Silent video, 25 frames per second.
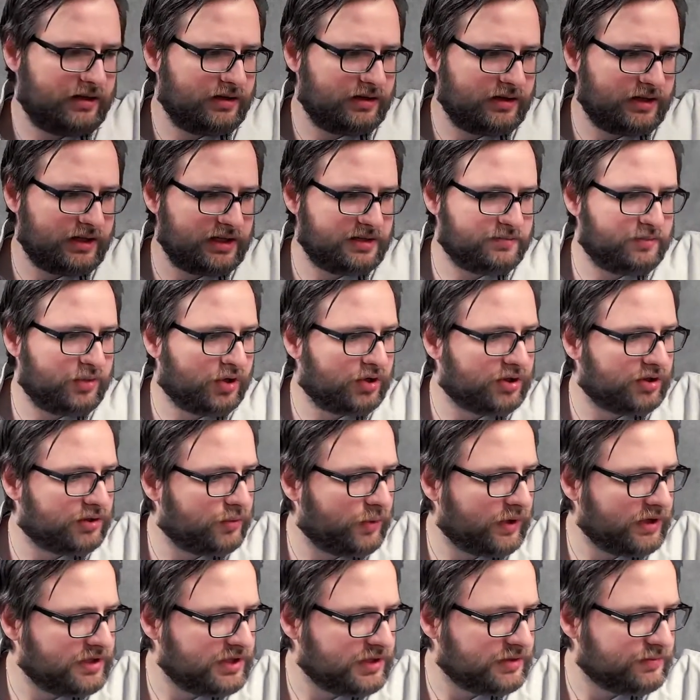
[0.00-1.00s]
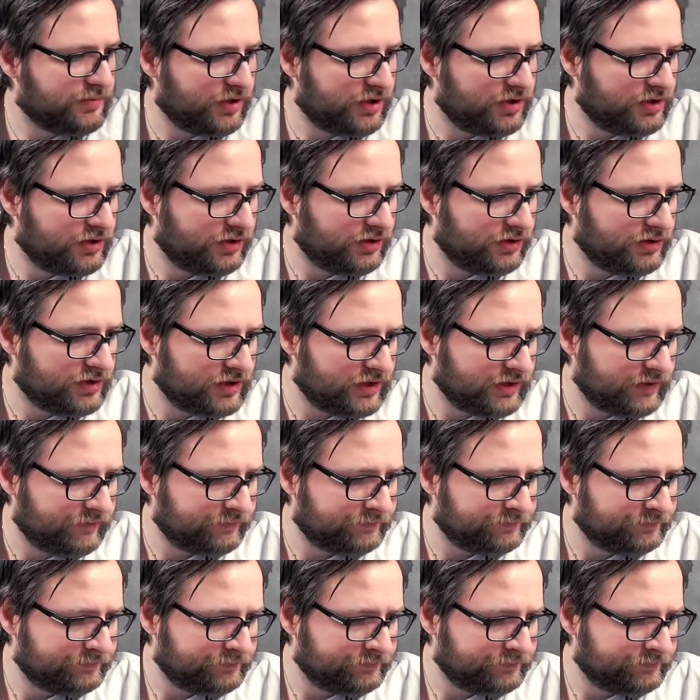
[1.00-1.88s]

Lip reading: this pocket watch is produced